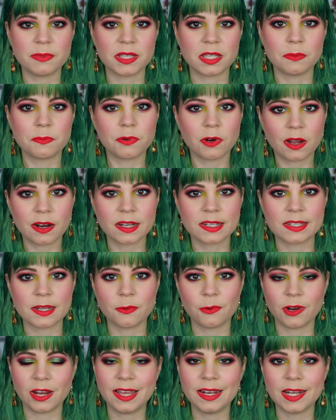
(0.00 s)
about the products
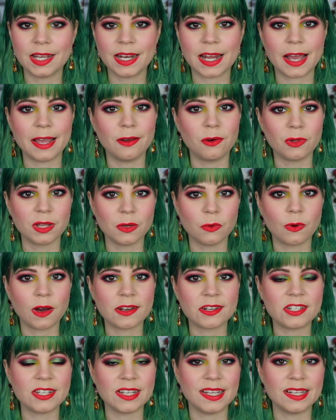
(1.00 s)
that were in it. I only
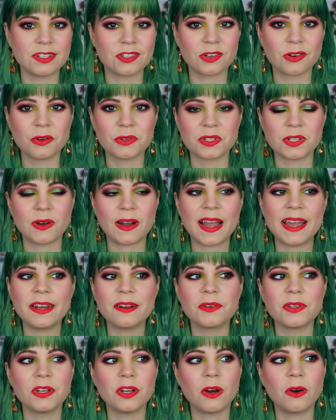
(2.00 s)
watched the intro, so I
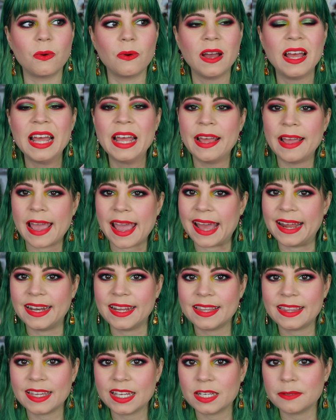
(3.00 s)
don't know
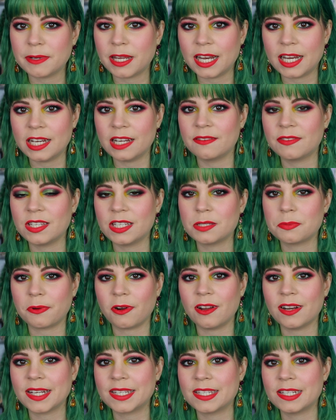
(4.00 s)
anything about any of these
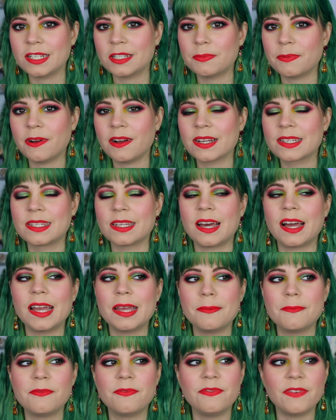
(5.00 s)
products in this box.
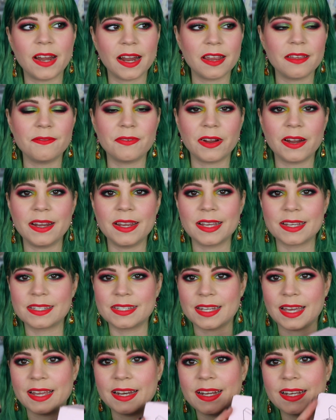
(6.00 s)
I am very, very
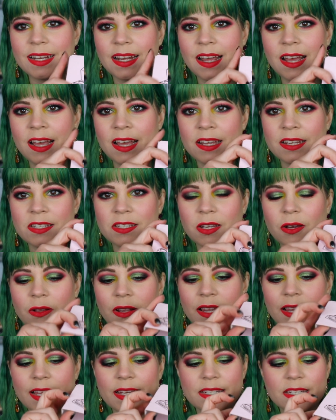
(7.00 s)
excited.
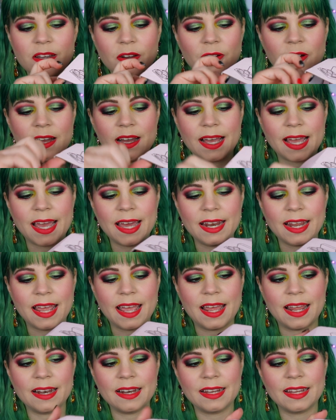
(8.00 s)
So let's go ahead
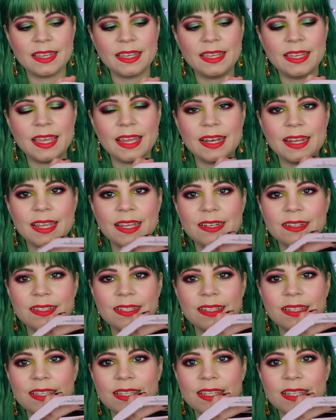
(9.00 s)
and get into